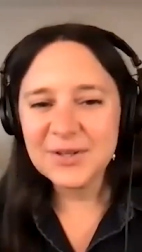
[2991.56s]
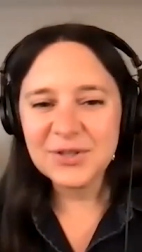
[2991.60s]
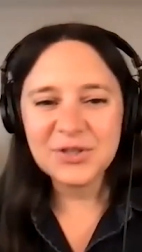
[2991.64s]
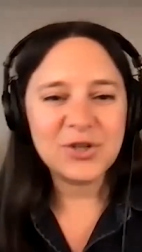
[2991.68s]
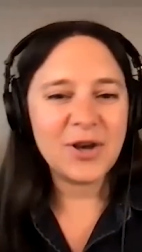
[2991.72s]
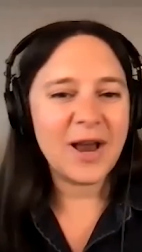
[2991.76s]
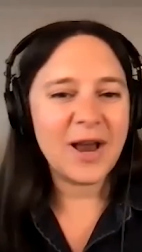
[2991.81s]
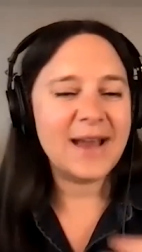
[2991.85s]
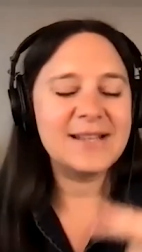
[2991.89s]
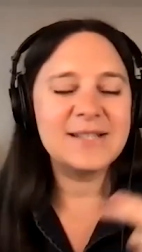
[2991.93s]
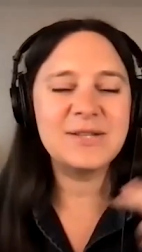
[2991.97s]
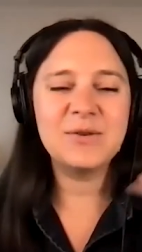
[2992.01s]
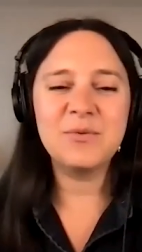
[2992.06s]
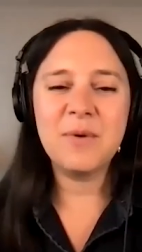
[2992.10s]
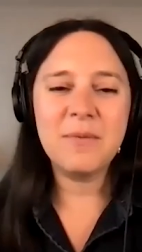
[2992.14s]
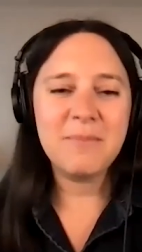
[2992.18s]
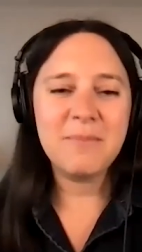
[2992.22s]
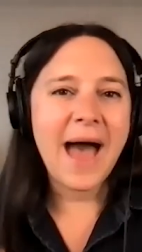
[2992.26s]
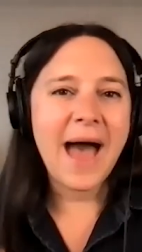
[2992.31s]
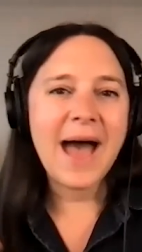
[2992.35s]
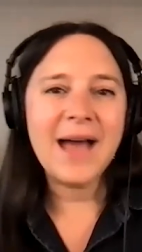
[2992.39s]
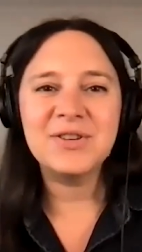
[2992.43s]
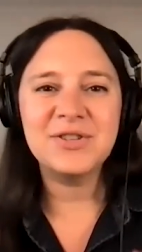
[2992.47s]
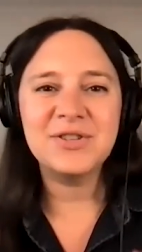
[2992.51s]
trying to
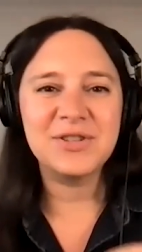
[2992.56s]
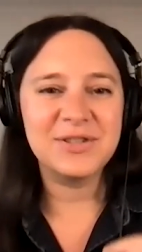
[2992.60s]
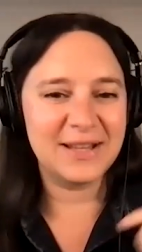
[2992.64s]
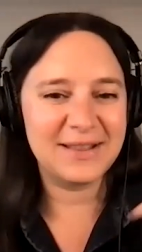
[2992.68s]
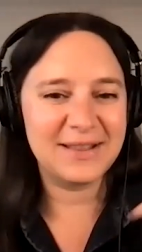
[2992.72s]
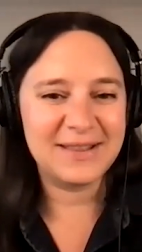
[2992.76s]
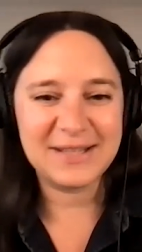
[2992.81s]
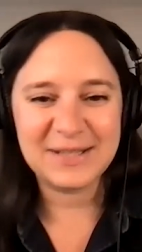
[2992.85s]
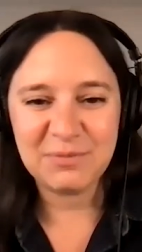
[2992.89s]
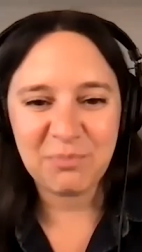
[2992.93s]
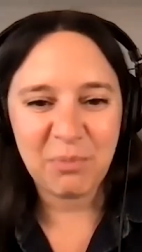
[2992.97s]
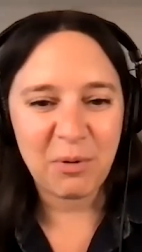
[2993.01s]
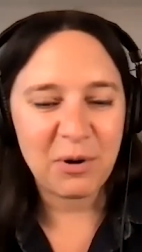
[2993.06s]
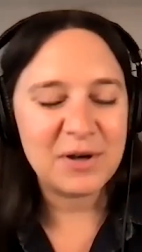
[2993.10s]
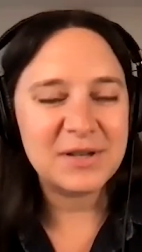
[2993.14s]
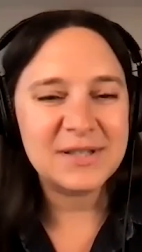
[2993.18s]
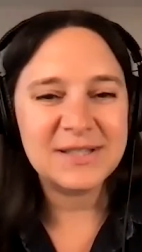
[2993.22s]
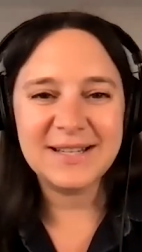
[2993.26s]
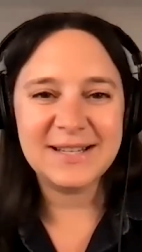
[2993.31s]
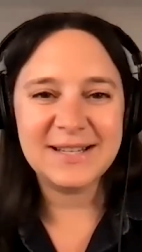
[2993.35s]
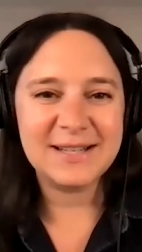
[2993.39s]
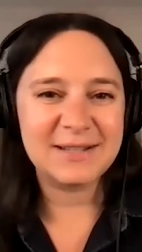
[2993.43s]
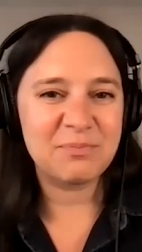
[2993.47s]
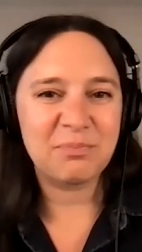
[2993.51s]
imagine that this
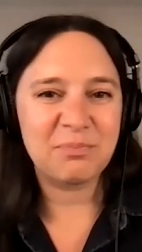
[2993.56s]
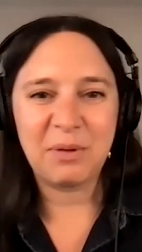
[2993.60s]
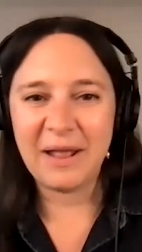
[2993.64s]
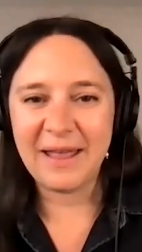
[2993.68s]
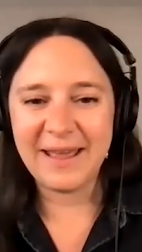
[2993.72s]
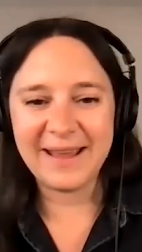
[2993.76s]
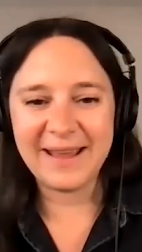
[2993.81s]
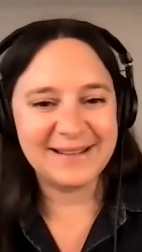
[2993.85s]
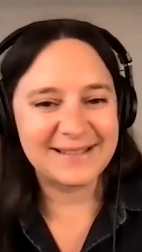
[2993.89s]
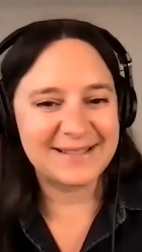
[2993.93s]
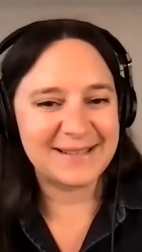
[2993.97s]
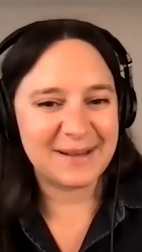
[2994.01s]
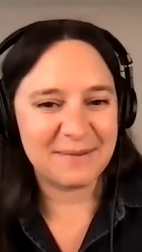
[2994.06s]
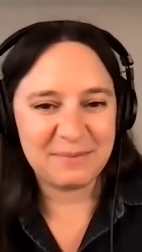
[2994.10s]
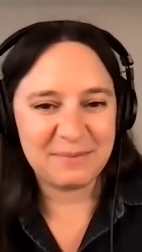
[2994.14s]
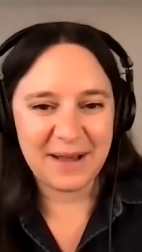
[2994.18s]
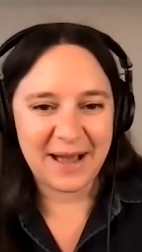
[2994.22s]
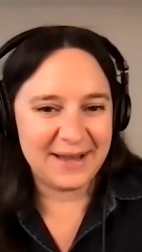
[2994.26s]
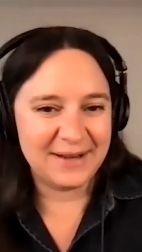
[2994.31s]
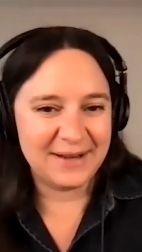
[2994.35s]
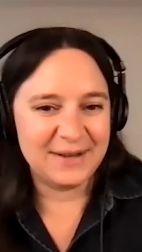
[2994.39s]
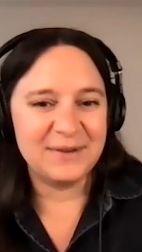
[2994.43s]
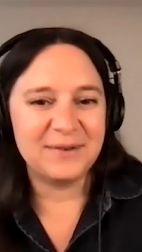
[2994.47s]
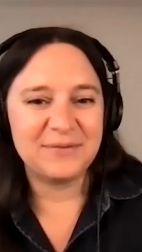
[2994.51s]
person is playing some
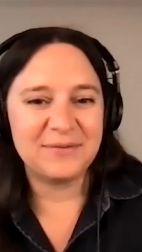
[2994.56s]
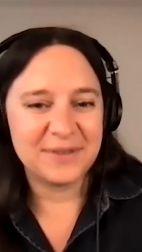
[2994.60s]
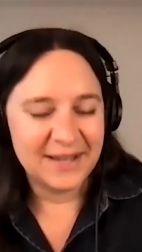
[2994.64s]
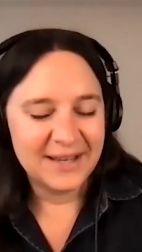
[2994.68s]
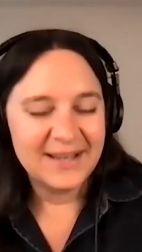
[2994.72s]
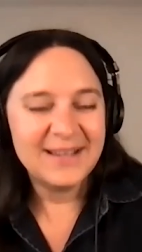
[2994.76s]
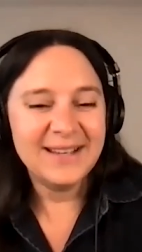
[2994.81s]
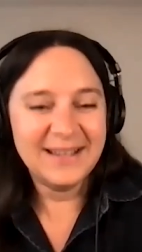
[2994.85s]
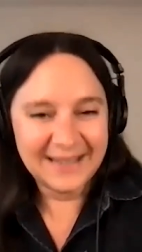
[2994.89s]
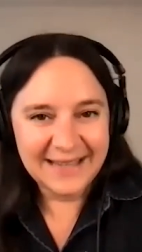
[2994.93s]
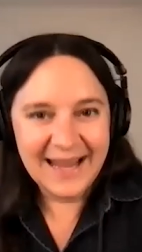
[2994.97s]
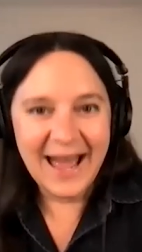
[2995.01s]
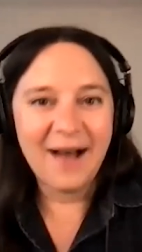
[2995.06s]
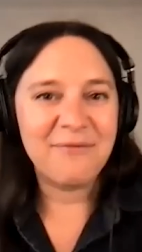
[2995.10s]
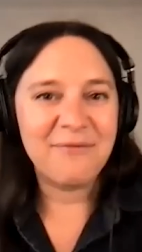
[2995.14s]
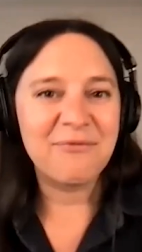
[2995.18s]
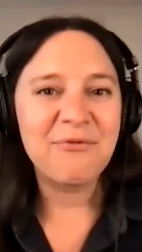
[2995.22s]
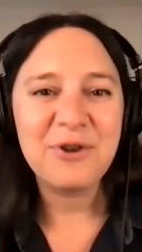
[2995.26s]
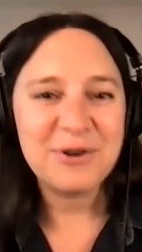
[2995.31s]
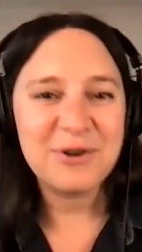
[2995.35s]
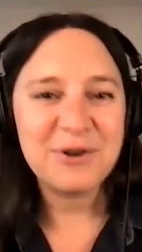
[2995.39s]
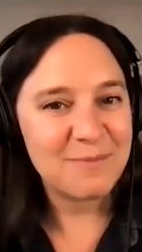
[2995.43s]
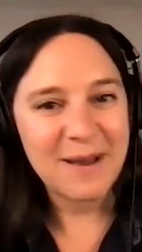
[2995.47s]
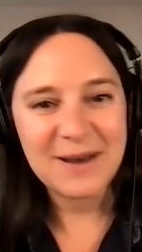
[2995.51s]
kind of yeah,
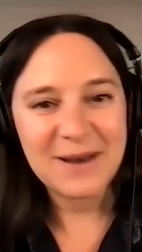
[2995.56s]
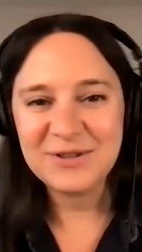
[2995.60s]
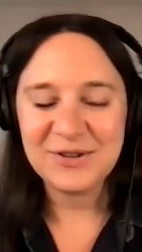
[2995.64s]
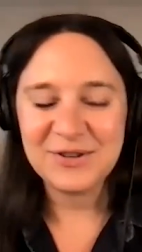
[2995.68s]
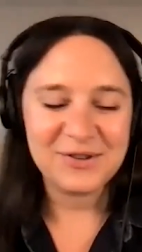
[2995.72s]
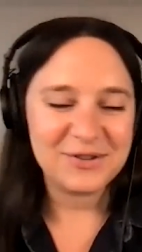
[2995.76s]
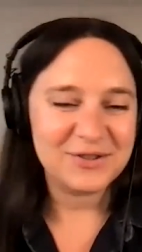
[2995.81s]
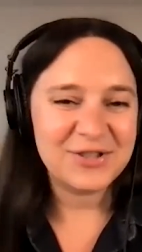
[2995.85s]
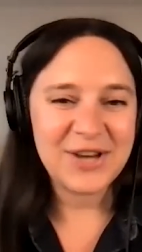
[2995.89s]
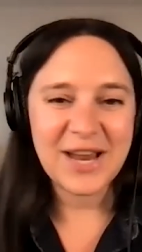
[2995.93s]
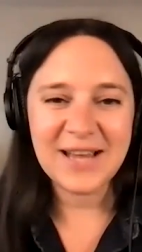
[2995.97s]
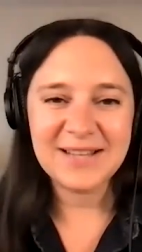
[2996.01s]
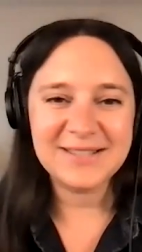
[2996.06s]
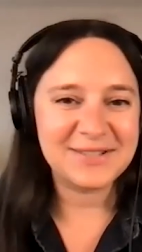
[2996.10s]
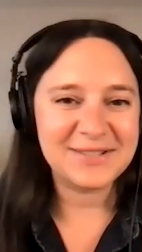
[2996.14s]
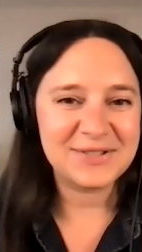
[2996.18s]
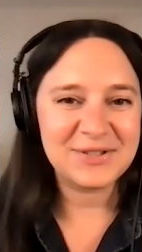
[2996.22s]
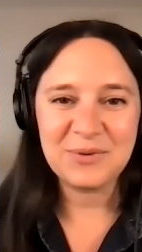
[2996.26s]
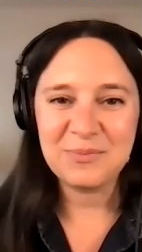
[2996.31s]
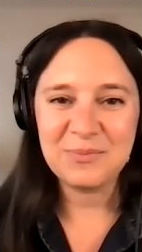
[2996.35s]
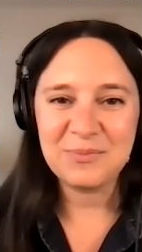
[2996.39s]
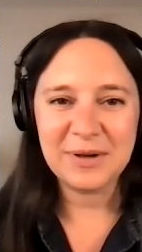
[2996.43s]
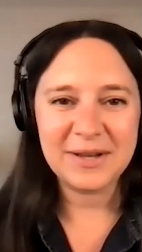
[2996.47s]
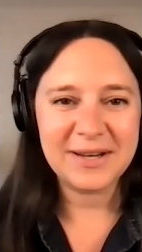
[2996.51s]
four-dimensional chess
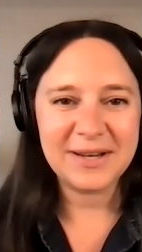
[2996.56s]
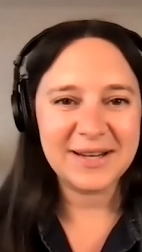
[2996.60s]
as you put